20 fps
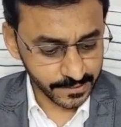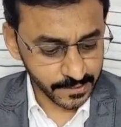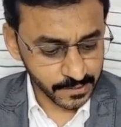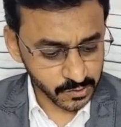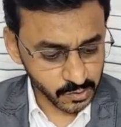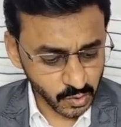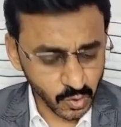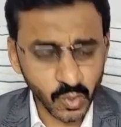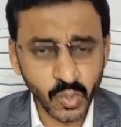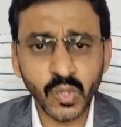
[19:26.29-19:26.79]

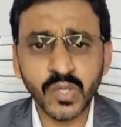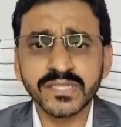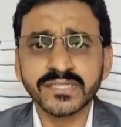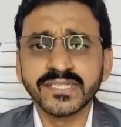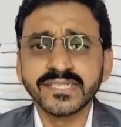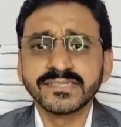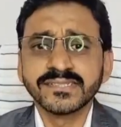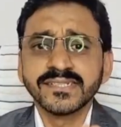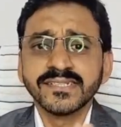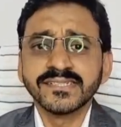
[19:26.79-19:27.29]
So
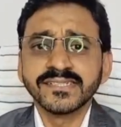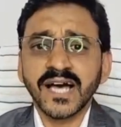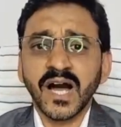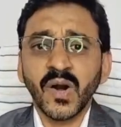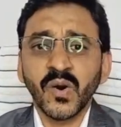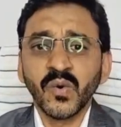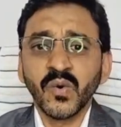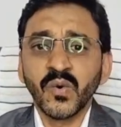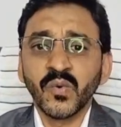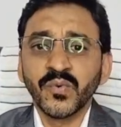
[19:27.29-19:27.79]
this is
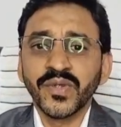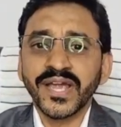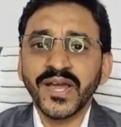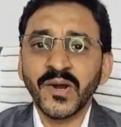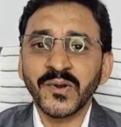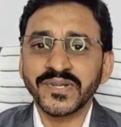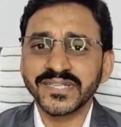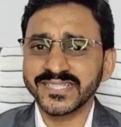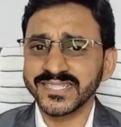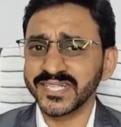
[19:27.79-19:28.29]
how we
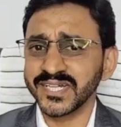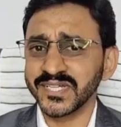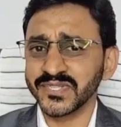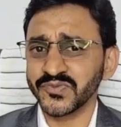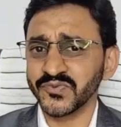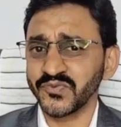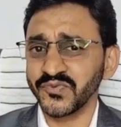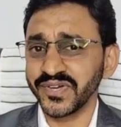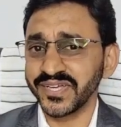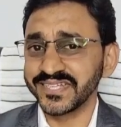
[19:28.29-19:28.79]
have discussed,
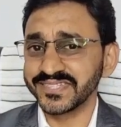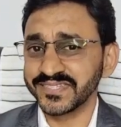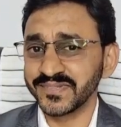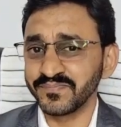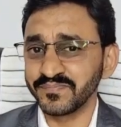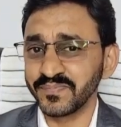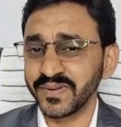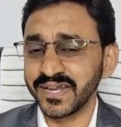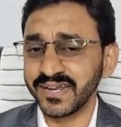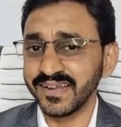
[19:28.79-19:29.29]
very
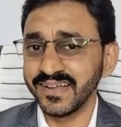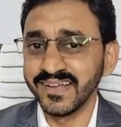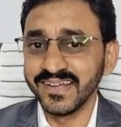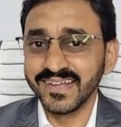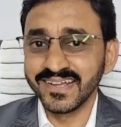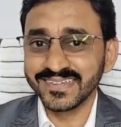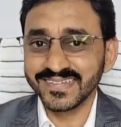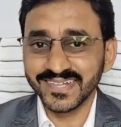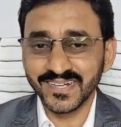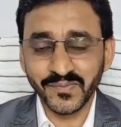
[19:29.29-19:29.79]
simple,
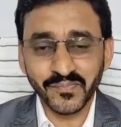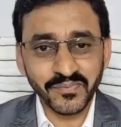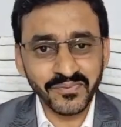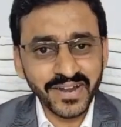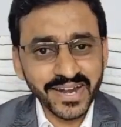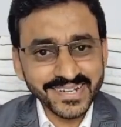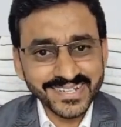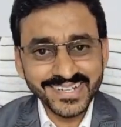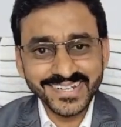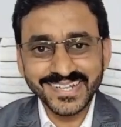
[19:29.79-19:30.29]
the
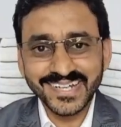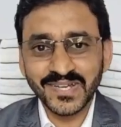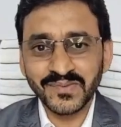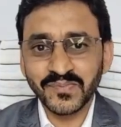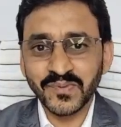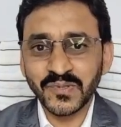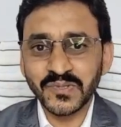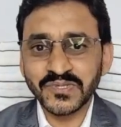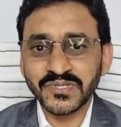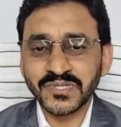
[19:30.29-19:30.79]
practical
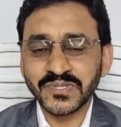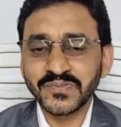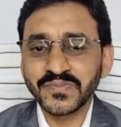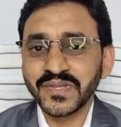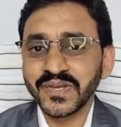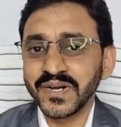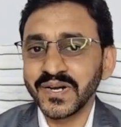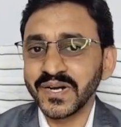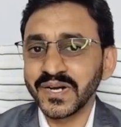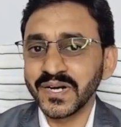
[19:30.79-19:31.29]
approach
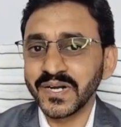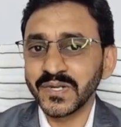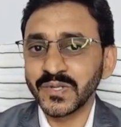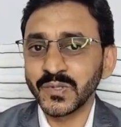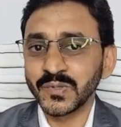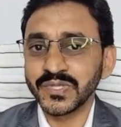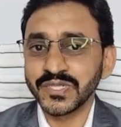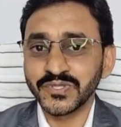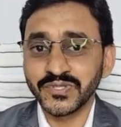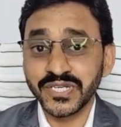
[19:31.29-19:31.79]

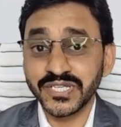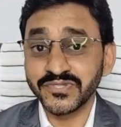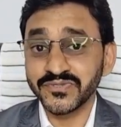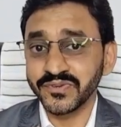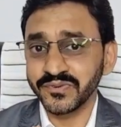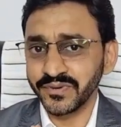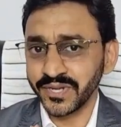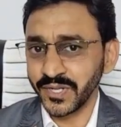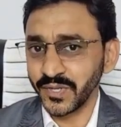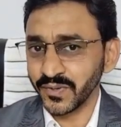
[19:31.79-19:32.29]
to the chest
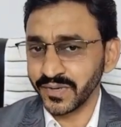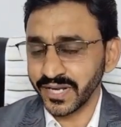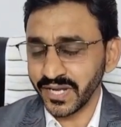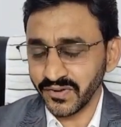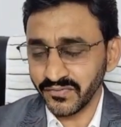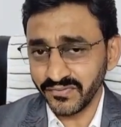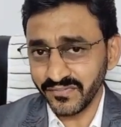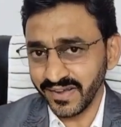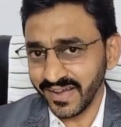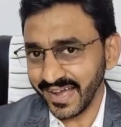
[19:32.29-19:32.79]

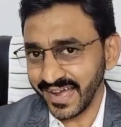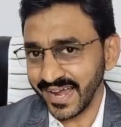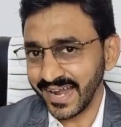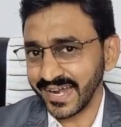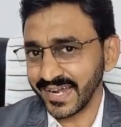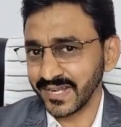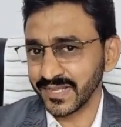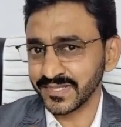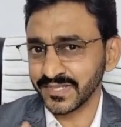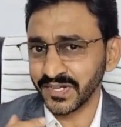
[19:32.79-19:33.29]
radiograph
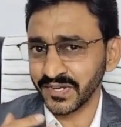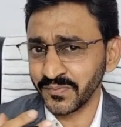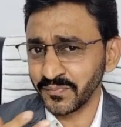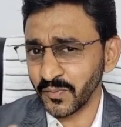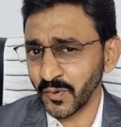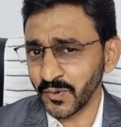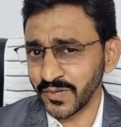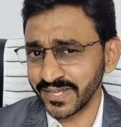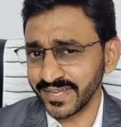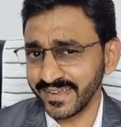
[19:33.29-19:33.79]
and the
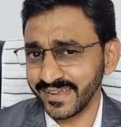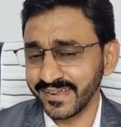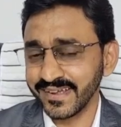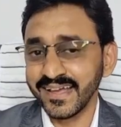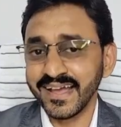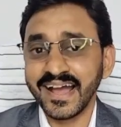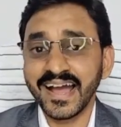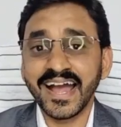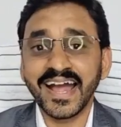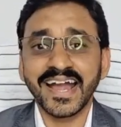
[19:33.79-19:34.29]
reporting
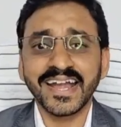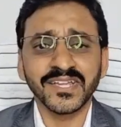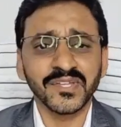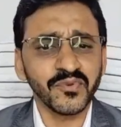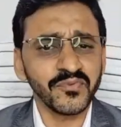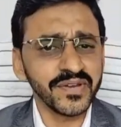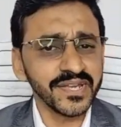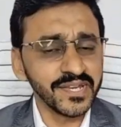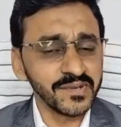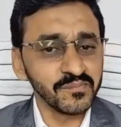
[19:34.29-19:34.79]
and
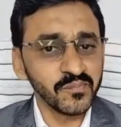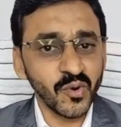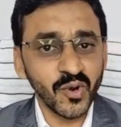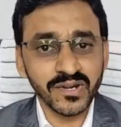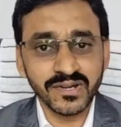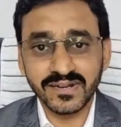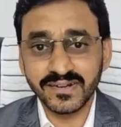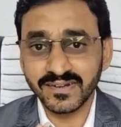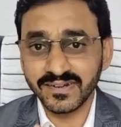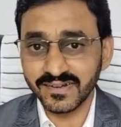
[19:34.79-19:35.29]
very
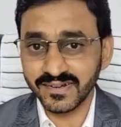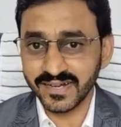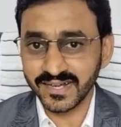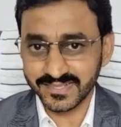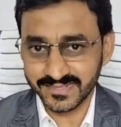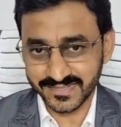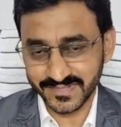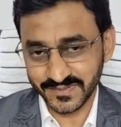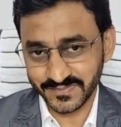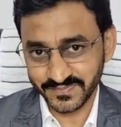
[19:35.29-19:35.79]
important
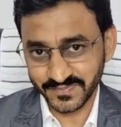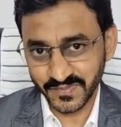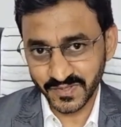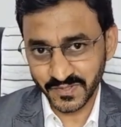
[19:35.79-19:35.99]
crux.